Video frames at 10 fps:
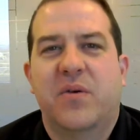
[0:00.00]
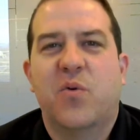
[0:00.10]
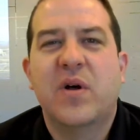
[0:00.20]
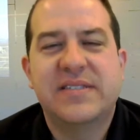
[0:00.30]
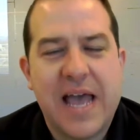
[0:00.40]

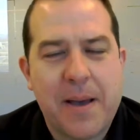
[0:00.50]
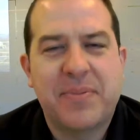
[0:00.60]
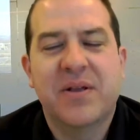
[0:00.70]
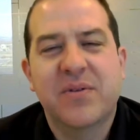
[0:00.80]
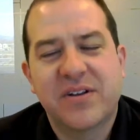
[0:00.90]
what's
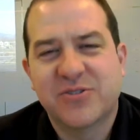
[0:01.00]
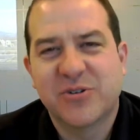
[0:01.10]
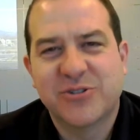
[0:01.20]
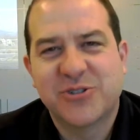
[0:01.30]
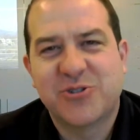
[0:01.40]
happening with their
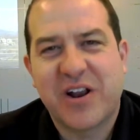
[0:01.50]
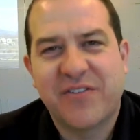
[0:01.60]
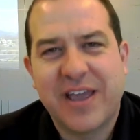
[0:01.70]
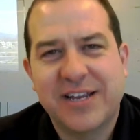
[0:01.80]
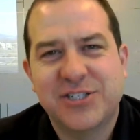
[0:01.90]
social
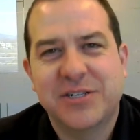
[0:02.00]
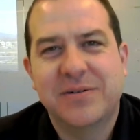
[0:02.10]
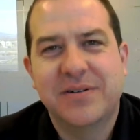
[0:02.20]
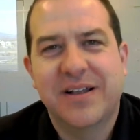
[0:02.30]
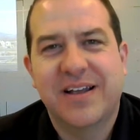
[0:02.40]

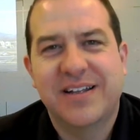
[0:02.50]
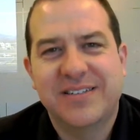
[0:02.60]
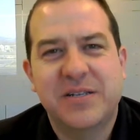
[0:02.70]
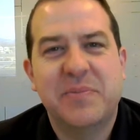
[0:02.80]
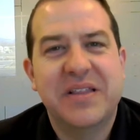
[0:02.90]
stratification
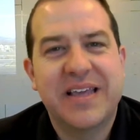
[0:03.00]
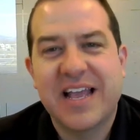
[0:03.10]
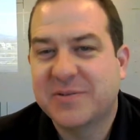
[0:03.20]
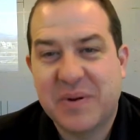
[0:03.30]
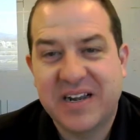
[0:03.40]
to be the
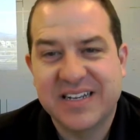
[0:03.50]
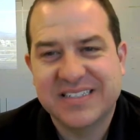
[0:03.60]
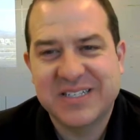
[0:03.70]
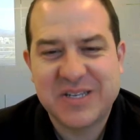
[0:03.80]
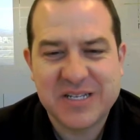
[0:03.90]
case, but it
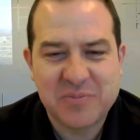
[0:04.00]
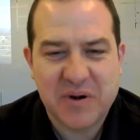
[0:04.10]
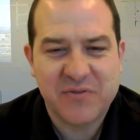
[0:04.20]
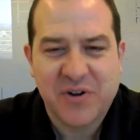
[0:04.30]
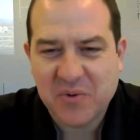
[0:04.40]
is. It's
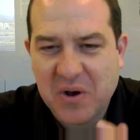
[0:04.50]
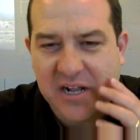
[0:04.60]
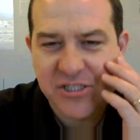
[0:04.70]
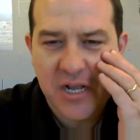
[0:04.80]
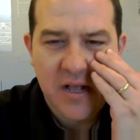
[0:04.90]
pretty fun to
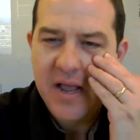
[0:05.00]
watch.